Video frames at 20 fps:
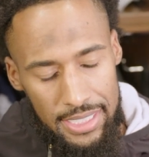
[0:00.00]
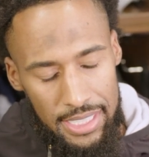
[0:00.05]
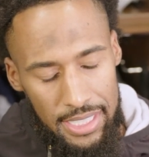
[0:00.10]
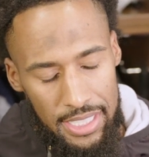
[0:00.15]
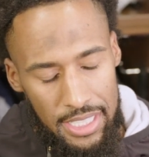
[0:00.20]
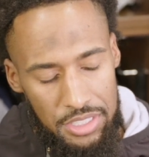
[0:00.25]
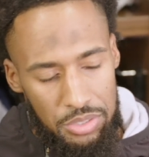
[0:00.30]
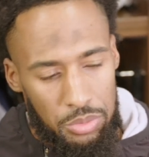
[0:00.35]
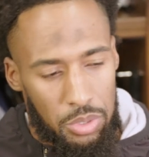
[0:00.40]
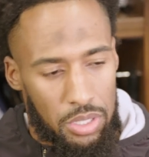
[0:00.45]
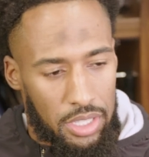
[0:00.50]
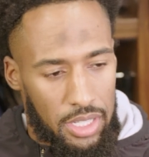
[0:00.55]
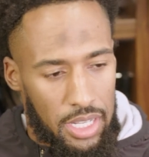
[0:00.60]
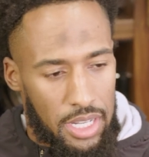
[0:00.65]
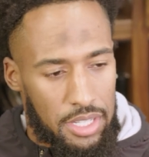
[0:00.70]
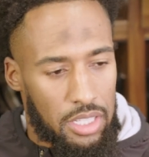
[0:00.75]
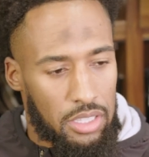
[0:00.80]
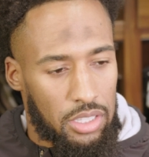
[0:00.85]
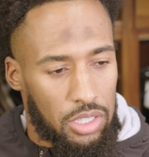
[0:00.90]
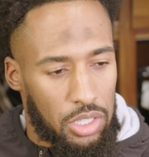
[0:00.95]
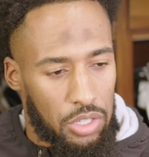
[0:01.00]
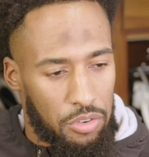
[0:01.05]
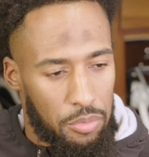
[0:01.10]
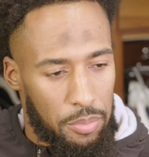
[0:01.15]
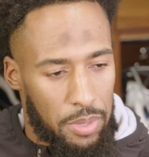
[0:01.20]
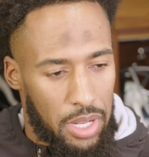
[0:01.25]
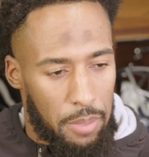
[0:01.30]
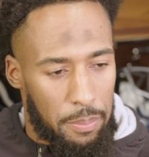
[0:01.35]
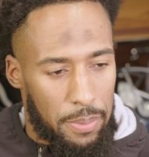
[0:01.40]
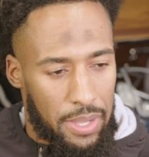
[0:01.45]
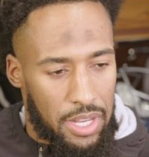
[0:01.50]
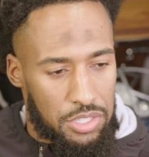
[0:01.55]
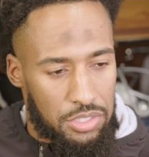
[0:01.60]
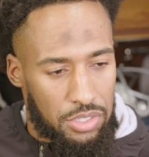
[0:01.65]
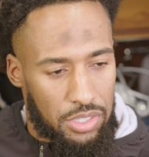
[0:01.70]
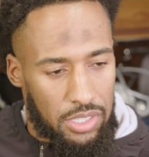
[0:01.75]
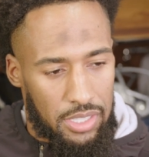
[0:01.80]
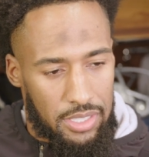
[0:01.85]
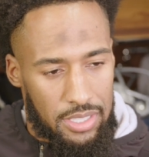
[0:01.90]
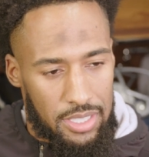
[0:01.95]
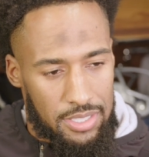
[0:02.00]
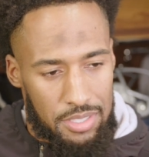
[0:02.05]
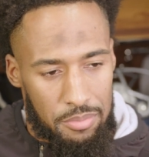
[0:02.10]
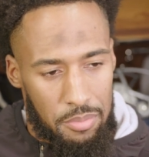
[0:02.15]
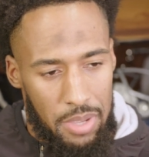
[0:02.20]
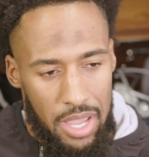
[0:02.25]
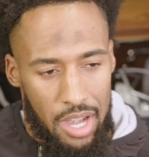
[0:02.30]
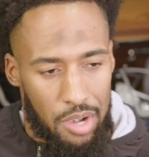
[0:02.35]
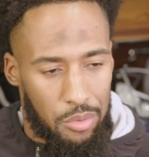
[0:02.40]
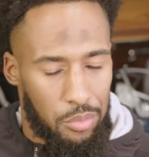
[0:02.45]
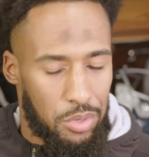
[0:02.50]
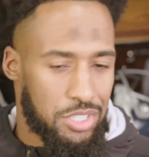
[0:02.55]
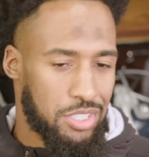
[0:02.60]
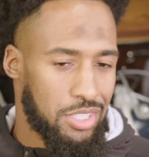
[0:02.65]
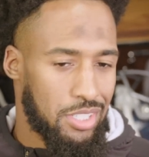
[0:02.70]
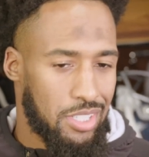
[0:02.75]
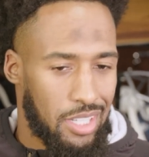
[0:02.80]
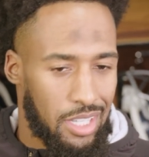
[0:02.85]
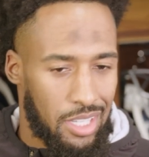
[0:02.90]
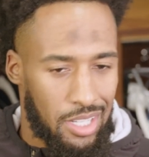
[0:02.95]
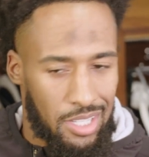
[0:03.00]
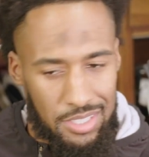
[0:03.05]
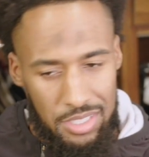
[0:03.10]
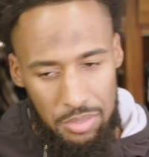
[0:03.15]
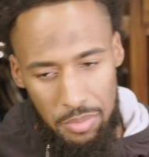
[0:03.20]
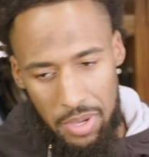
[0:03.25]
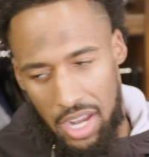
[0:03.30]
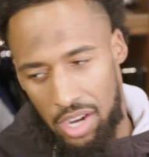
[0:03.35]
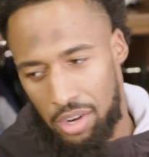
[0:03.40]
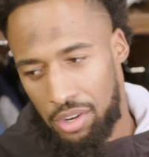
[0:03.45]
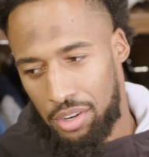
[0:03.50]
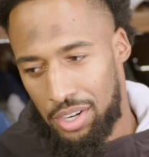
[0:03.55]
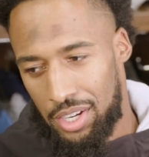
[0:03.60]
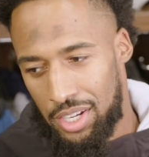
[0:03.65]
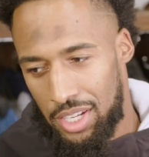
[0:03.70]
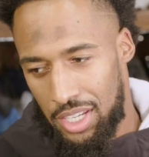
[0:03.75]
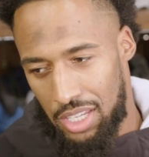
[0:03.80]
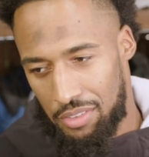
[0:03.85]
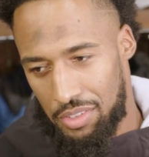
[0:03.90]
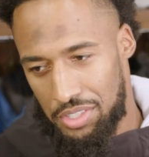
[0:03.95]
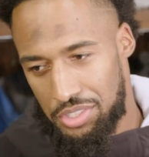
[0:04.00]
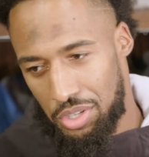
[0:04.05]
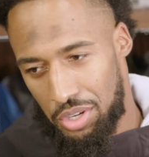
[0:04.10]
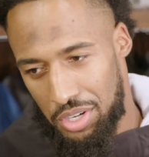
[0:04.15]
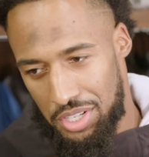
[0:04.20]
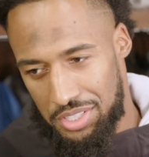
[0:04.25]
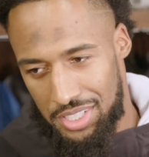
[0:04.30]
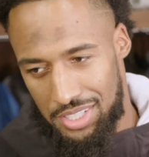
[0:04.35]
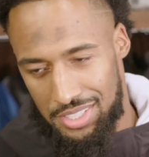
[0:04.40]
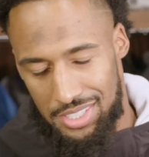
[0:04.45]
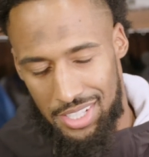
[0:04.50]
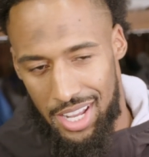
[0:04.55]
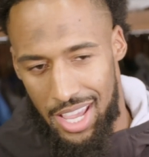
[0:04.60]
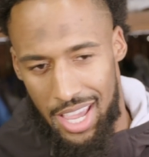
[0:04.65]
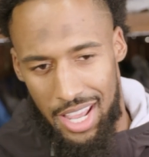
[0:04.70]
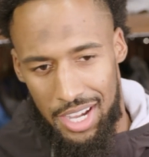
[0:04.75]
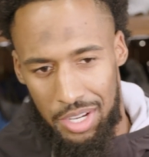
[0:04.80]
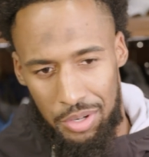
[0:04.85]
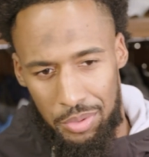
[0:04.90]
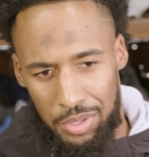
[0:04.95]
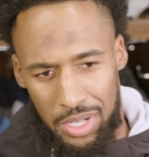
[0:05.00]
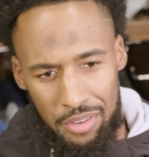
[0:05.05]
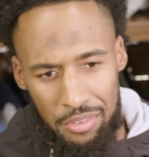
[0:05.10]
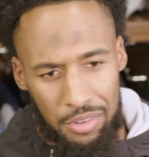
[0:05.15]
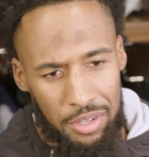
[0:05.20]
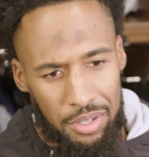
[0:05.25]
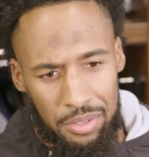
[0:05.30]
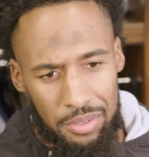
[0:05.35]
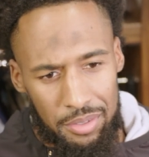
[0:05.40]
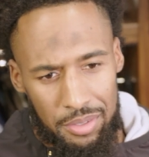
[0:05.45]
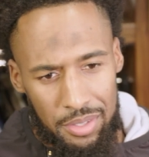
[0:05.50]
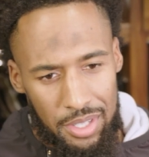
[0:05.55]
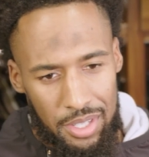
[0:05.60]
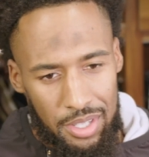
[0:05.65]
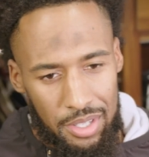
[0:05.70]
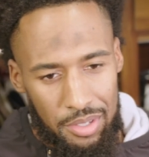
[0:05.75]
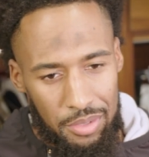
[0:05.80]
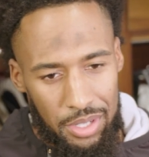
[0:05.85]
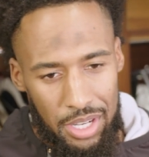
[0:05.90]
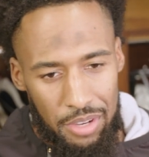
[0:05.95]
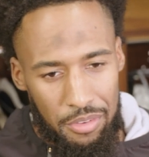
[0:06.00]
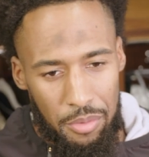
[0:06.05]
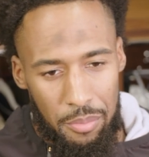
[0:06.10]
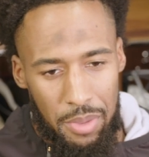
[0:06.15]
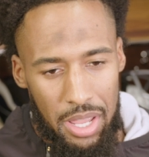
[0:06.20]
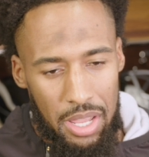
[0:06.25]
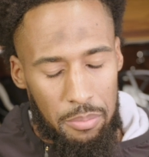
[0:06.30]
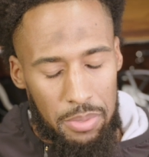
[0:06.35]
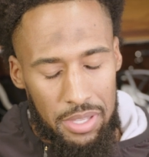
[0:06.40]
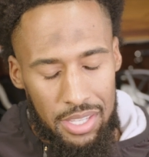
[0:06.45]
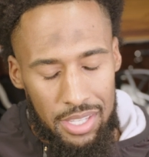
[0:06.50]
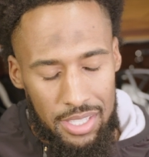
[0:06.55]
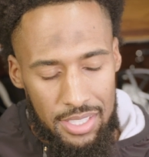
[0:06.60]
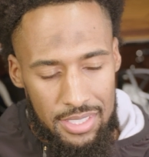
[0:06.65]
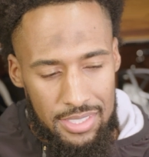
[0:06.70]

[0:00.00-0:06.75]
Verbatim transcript: And that's the one thing I did learn from being a Patriot. It doesn't matter what you did, it doesn't matter if it's on in Cincinnati or whatever, it, whatever it may be.